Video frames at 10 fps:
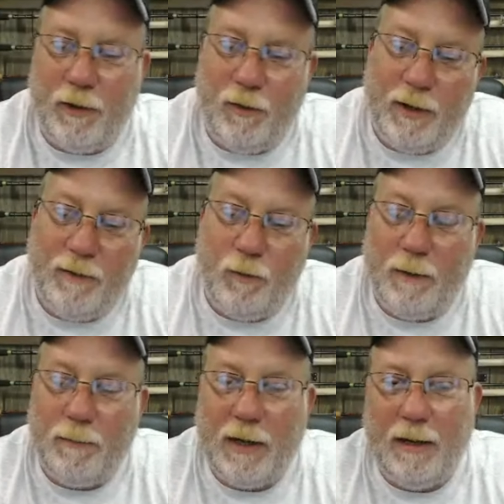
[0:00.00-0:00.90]
or they don't have
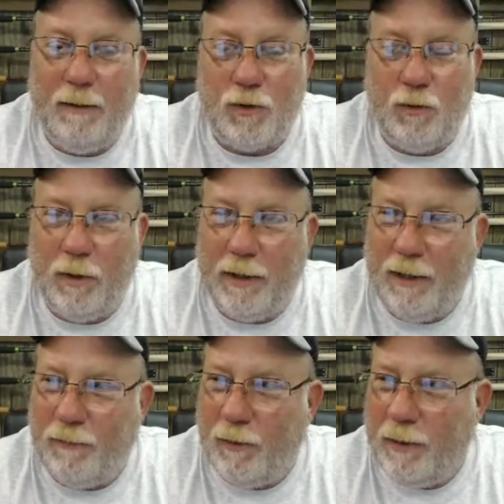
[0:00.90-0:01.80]
webcams or
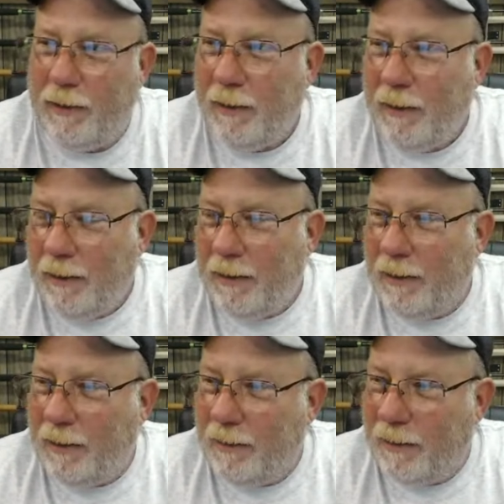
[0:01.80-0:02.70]
whatever. And
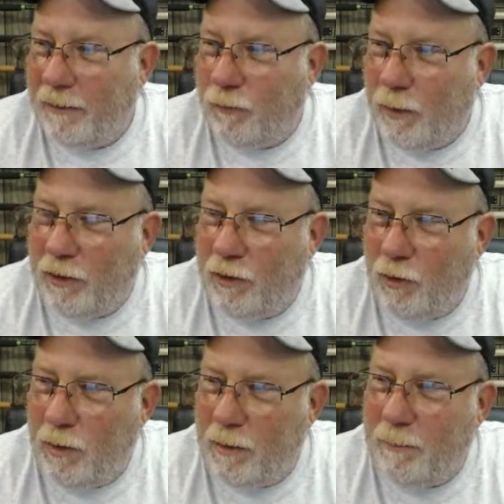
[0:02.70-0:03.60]
if we
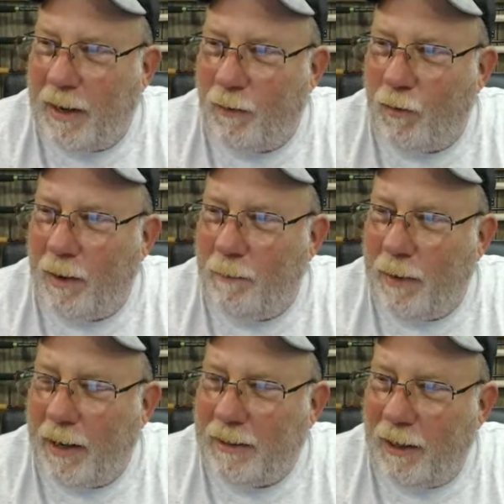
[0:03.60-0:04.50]
do it by